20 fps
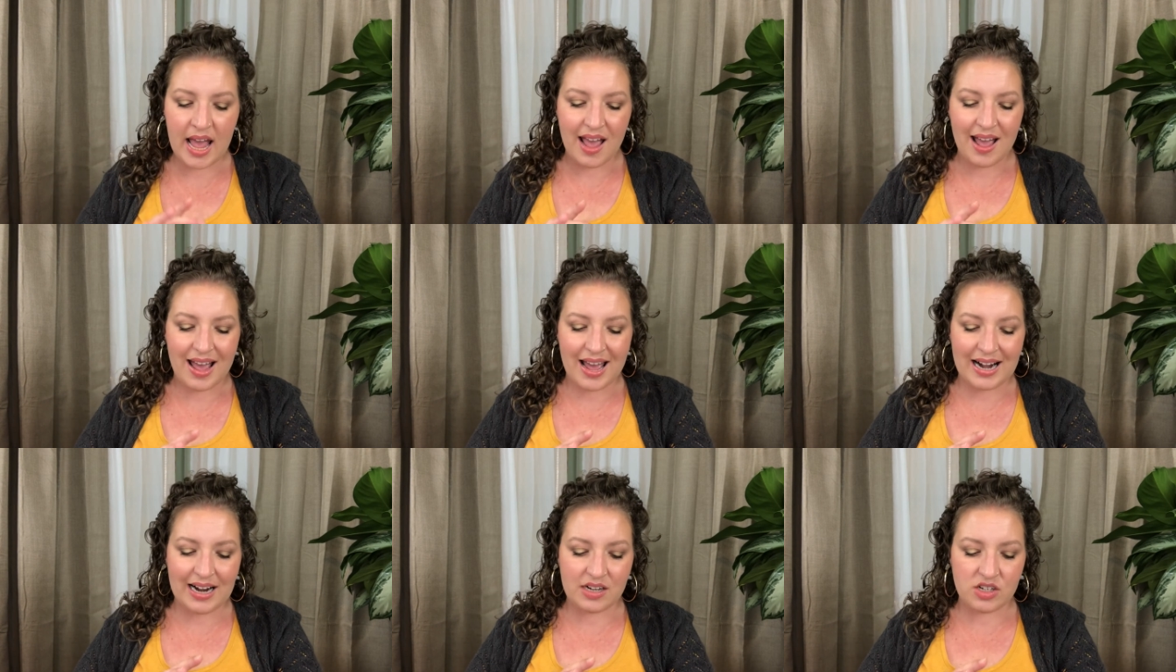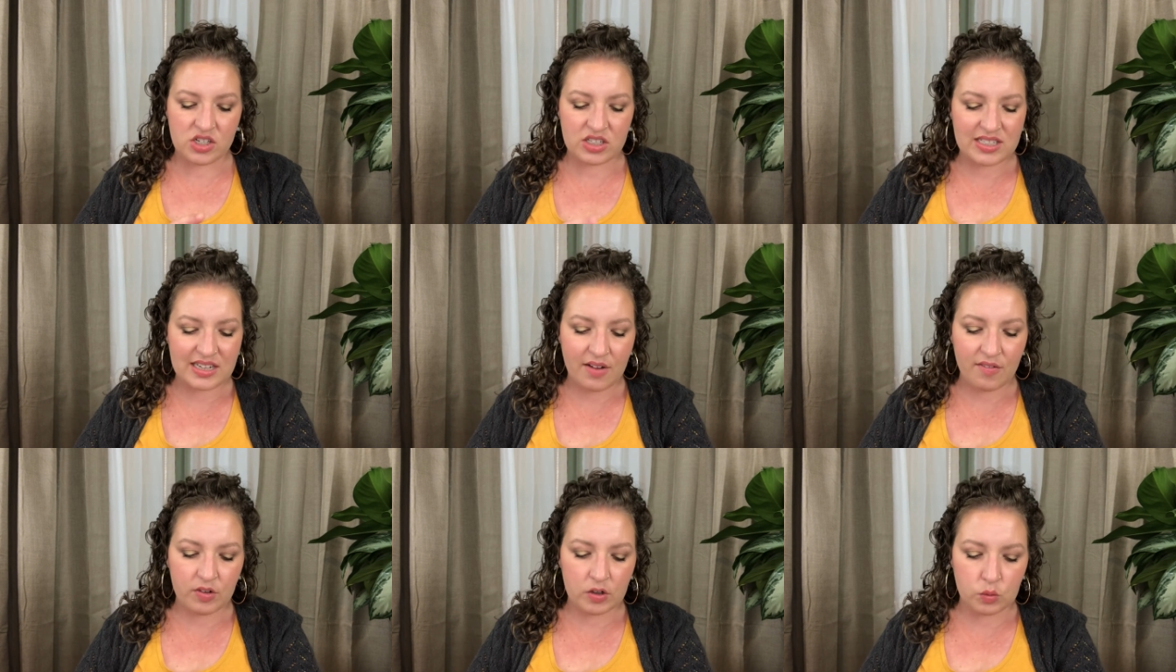and I just
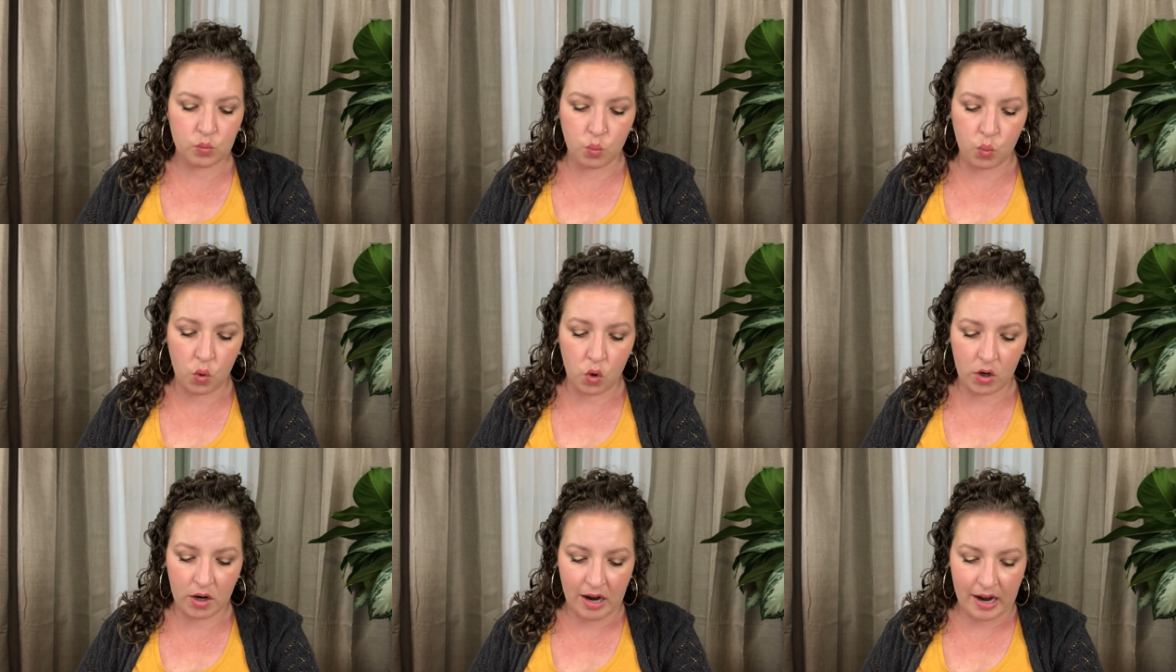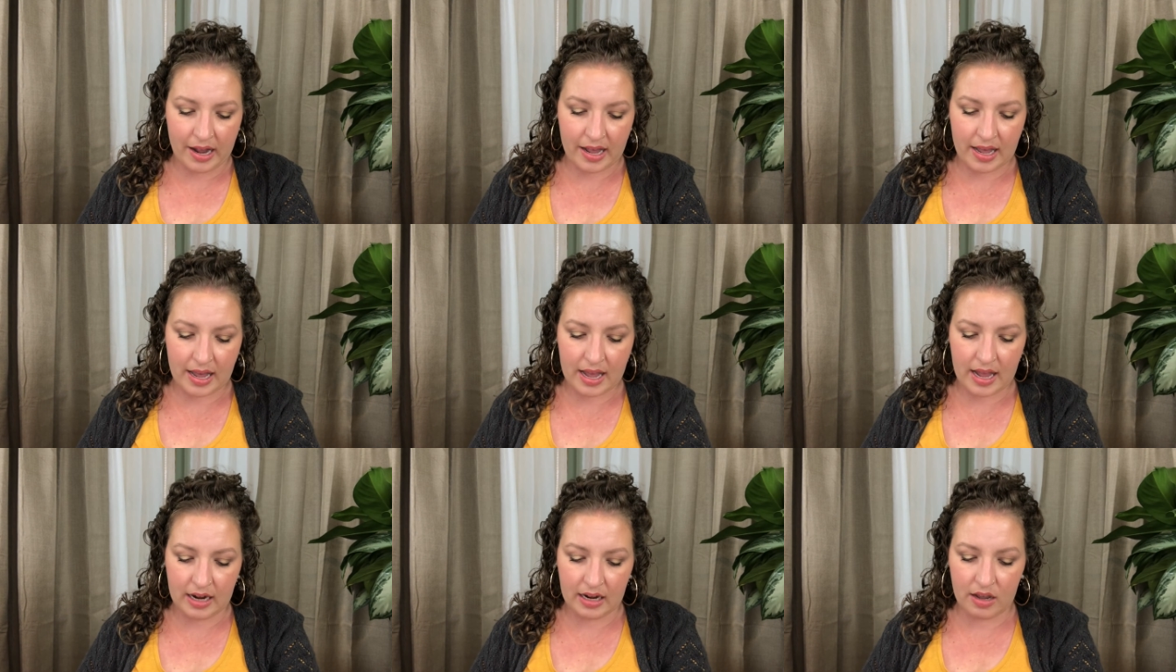never wore it,
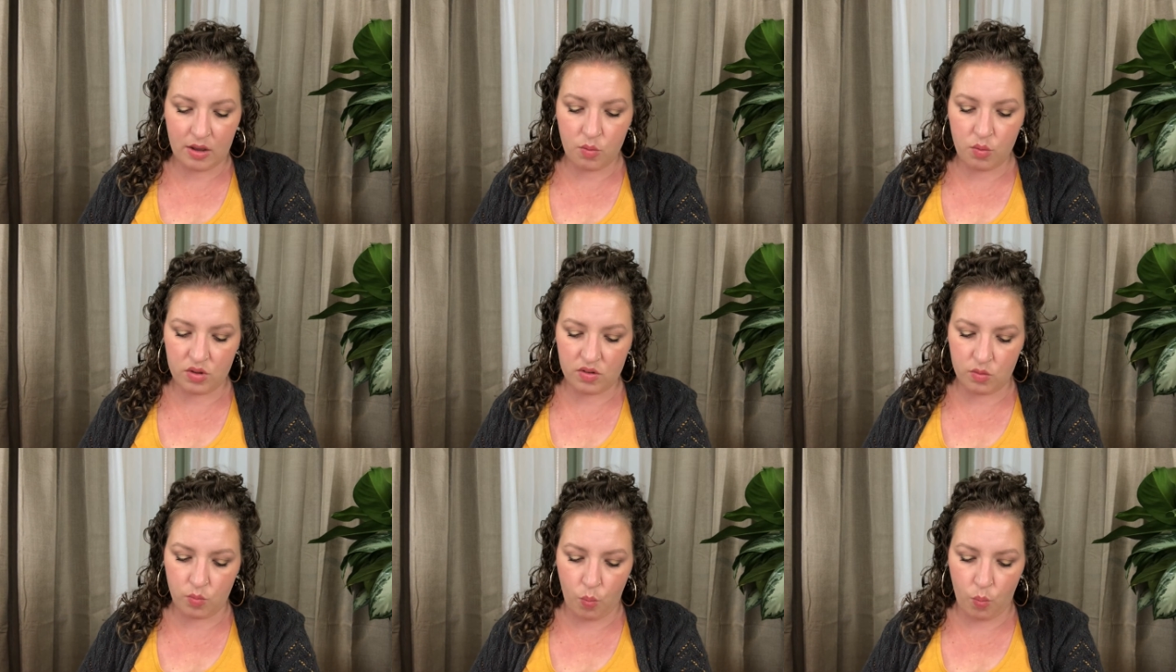and it was